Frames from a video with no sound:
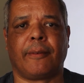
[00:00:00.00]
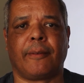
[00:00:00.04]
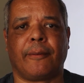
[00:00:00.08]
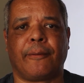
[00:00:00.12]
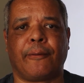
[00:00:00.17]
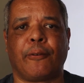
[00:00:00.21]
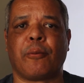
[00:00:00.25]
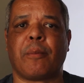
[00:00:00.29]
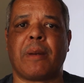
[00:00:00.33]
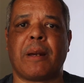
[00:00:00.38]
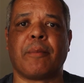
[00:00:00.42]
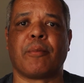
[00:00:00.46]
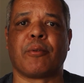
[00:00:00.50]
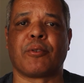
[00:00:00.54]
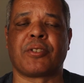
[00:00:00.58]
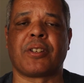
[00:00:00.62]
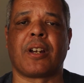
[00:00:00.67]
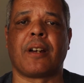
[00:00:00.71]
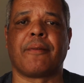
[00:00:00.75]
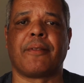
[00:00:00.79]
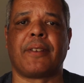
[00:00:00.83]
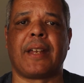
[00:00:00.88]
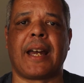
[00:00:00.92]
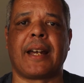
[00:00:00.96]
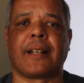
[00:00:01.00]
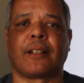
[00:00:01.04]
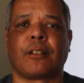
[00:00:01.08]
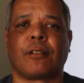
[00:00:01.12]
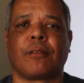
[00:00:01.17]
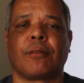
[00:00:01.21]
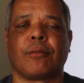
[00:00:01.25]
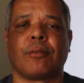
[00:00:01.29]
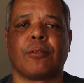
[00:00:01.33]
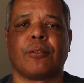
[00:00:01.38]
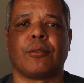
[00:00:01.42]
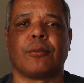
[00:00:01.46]
for members of that
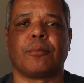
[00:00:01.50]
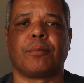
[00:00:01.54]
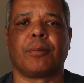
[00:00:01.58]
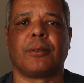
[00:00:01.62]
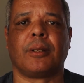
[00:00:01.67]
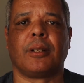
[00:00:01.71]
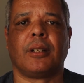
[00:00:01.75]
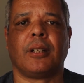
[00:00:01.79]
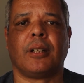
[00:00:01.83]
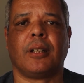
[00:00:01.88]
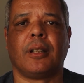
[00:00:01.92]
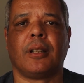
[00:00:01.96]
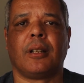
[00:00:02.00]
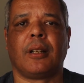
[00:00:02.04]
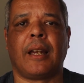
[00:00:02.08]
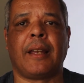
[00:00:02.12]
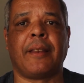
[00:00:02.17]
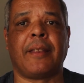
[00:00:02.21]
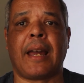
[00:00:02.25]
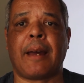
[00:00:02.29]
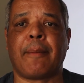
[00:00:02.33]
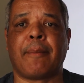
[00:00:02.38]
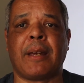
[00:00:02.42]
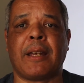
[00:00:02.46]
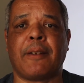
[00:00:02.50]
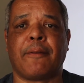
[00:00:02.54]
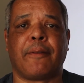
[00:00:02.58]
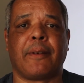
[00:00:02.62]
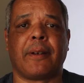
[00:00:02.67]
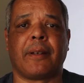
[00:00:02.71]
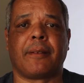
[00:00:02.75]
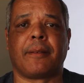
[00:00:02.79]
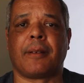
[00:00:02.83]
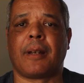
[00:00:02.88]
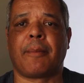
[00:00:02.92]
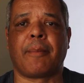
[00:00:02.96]
group, and that may
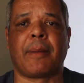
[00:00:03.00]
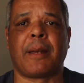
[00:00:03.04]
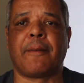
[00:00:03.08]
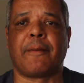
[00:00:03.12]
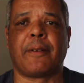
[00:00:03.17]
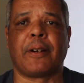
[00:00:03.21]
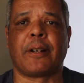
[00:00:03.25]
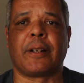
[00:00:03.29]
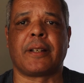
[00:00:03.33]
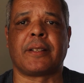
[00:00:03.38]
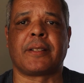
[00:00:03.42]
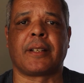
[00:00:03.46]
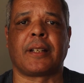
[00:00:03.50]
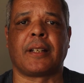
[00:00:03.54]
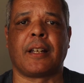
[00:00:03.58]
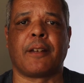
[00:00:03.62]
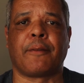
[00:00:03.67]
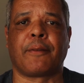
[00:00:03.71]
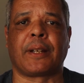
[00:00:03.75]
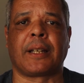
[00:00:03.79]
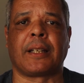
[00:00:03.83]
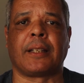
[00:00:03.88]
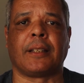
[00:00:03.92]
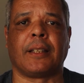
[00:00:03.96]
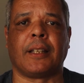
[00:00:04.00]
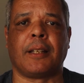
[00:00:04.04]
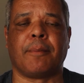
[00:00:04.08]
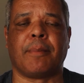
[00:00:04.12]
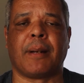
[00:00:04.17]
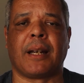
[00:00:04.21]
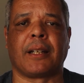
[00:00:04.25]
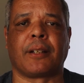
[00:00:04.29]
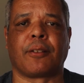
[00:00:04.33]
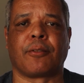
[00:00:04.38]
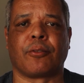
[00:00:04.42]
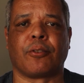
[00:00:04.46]
vary significantly
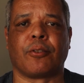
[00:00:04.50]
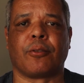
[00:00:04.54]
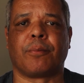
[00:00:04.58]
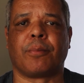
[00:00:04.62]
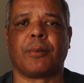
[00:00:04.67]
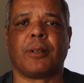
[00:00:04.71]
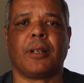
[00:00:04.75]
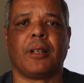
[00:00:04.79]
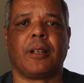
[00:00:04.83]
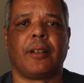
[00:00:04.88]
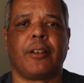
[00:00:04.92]
by group.